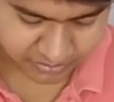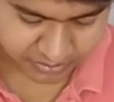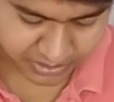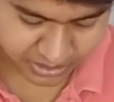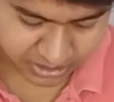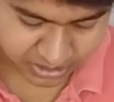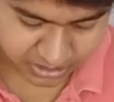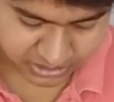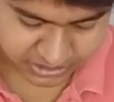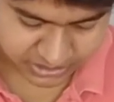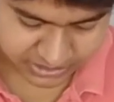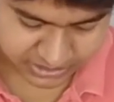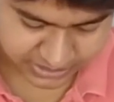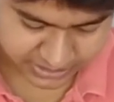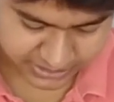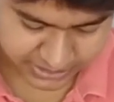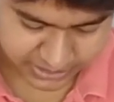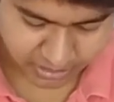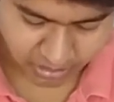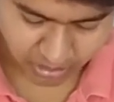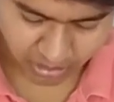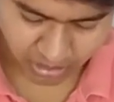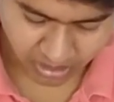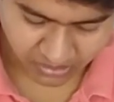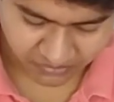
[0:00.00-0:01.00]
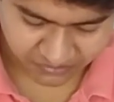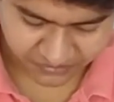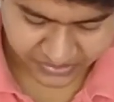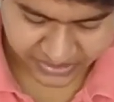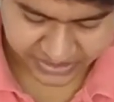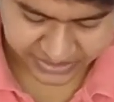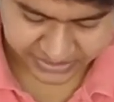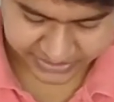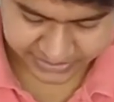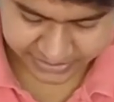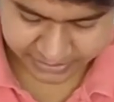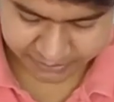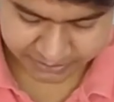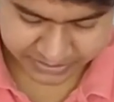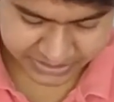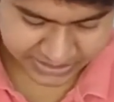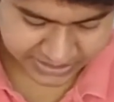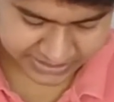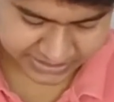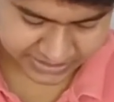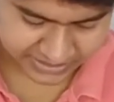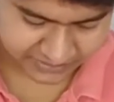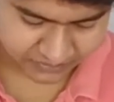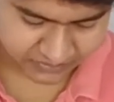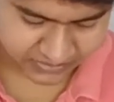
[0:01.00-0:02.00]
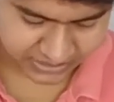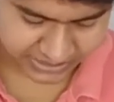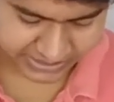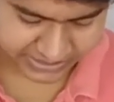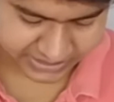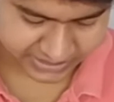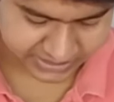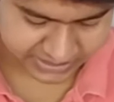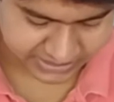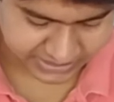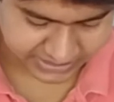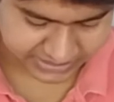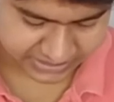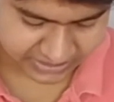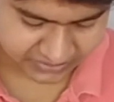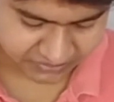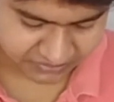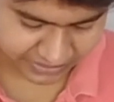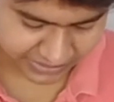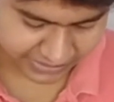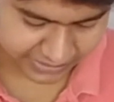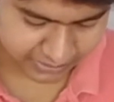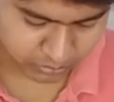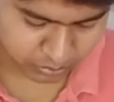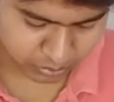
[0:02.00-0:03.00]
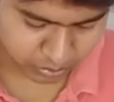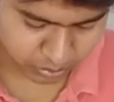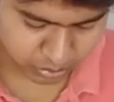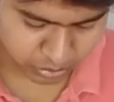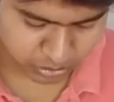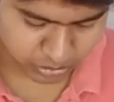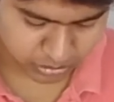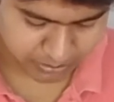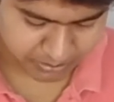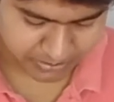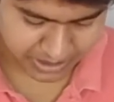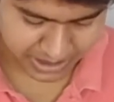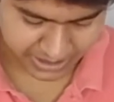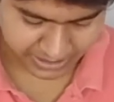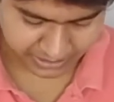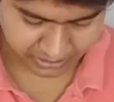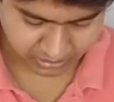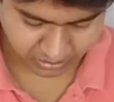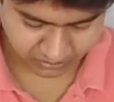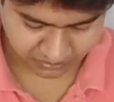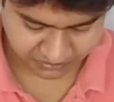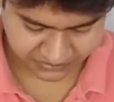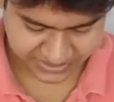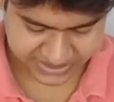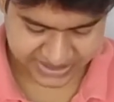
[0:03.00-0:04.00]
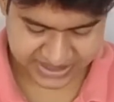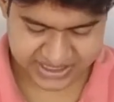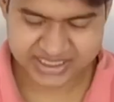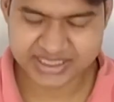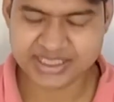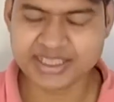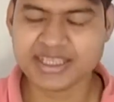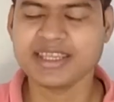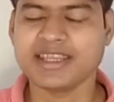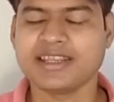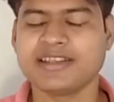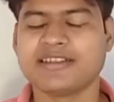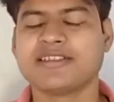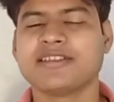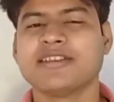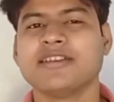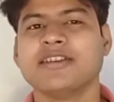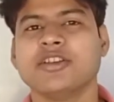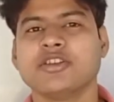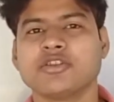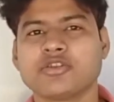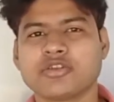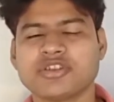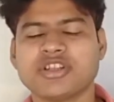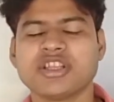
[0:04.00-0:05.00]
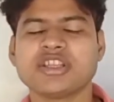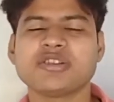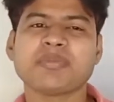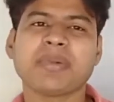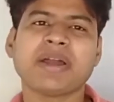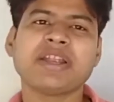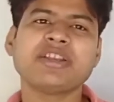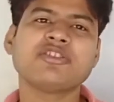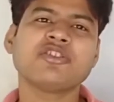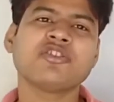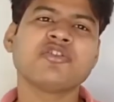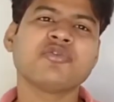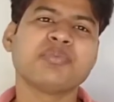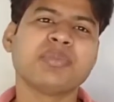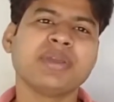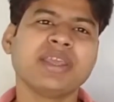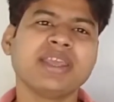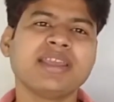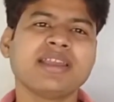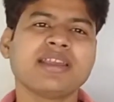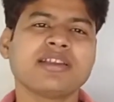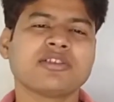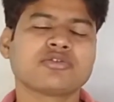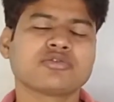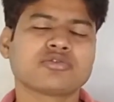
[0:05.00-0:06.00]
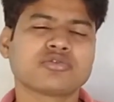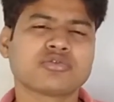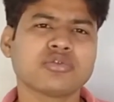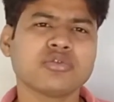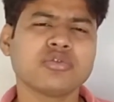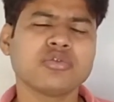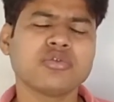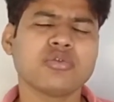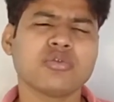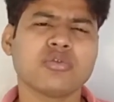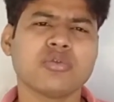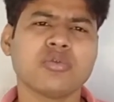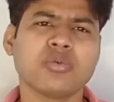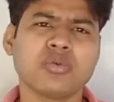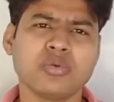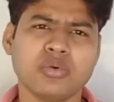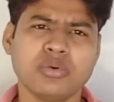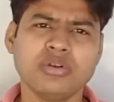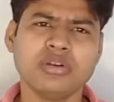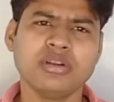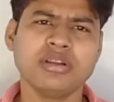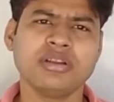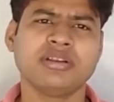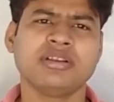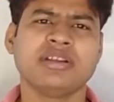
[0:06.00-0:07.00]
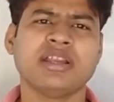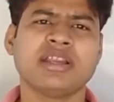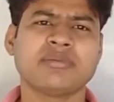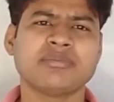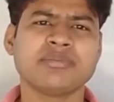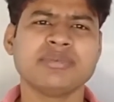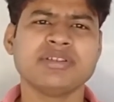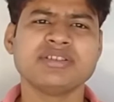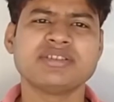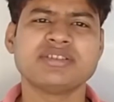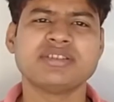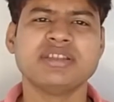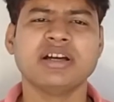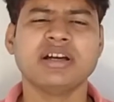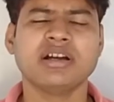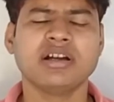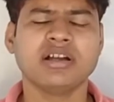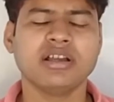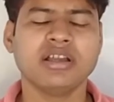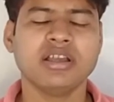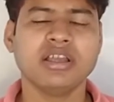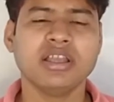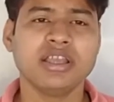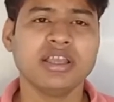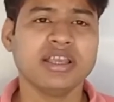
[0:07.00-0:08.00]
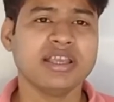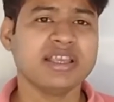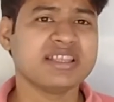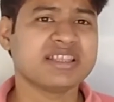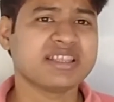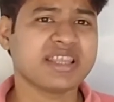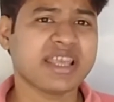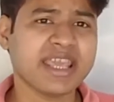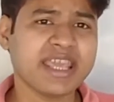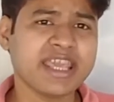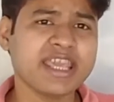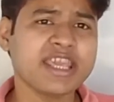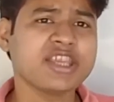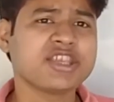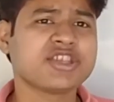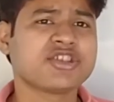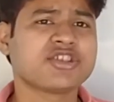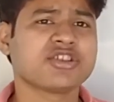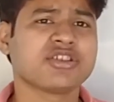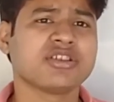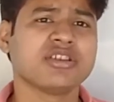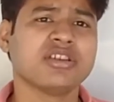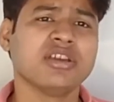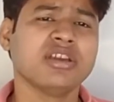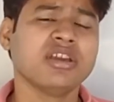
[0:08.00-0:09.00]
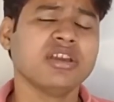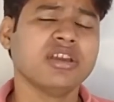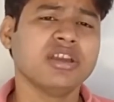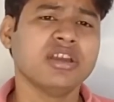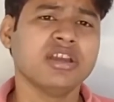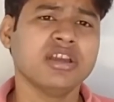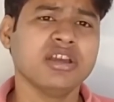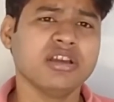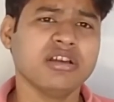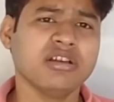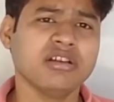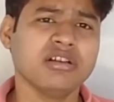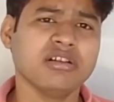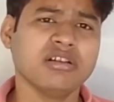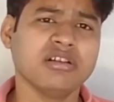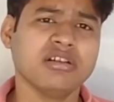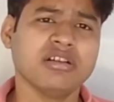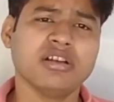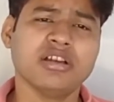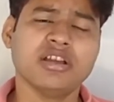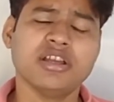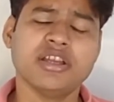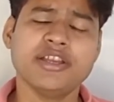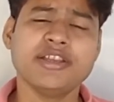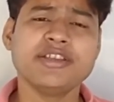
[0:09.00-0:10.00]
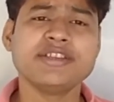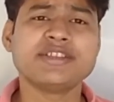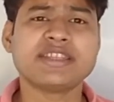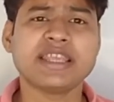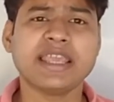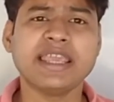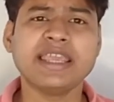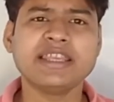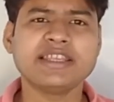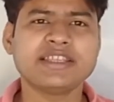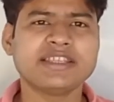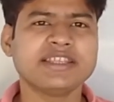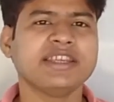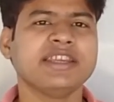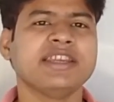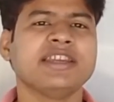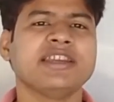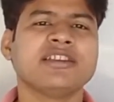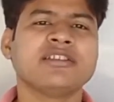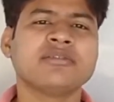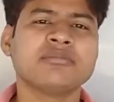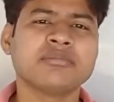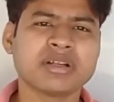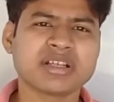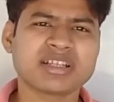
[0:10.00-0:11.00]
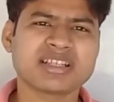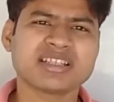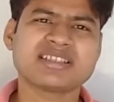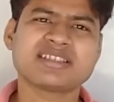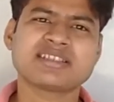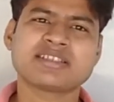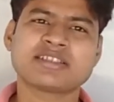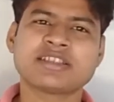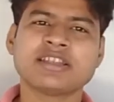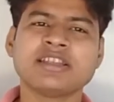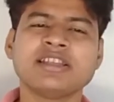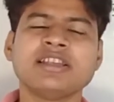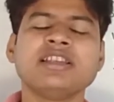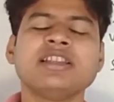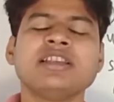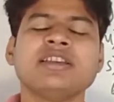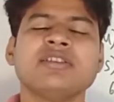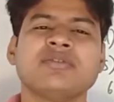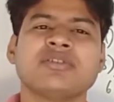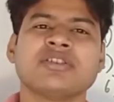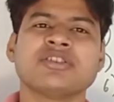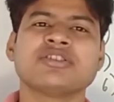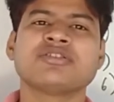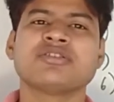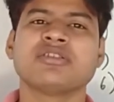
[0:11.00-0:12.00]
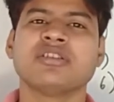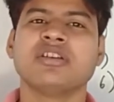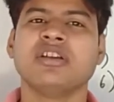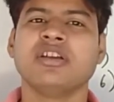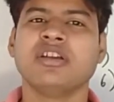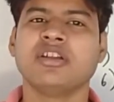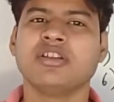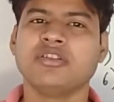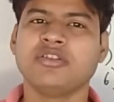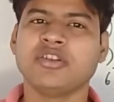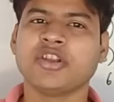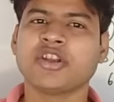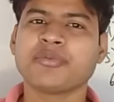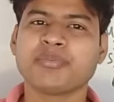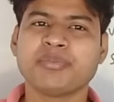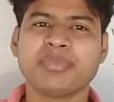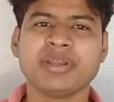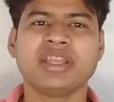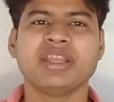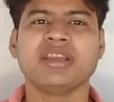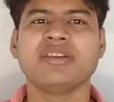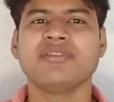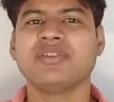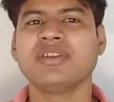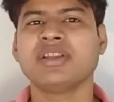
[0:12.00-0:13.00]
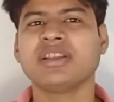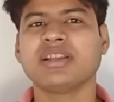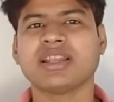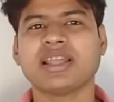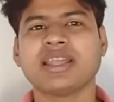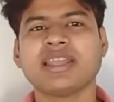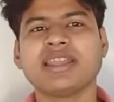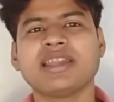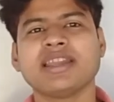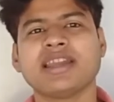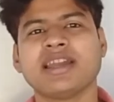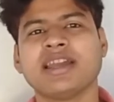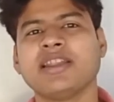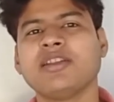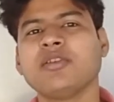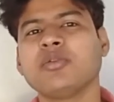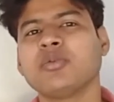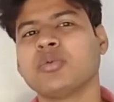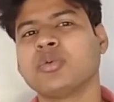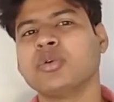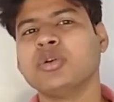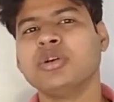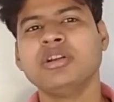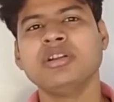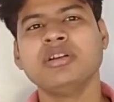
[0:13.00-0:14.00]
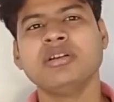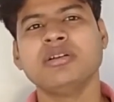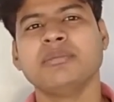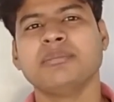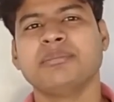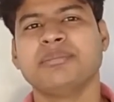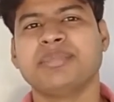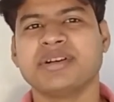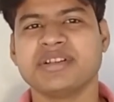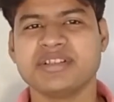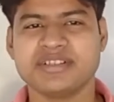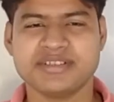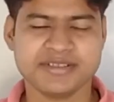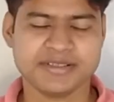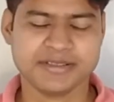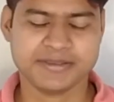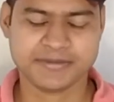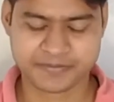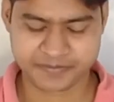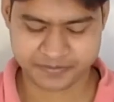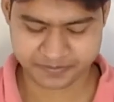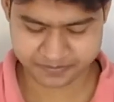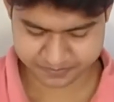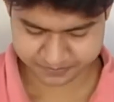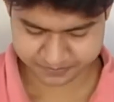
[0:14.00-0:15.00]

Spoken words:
because he often didn't behave like a dignified old man of 88. So despite of being so old, that means his age is 88, but still he was not behaving like an old person.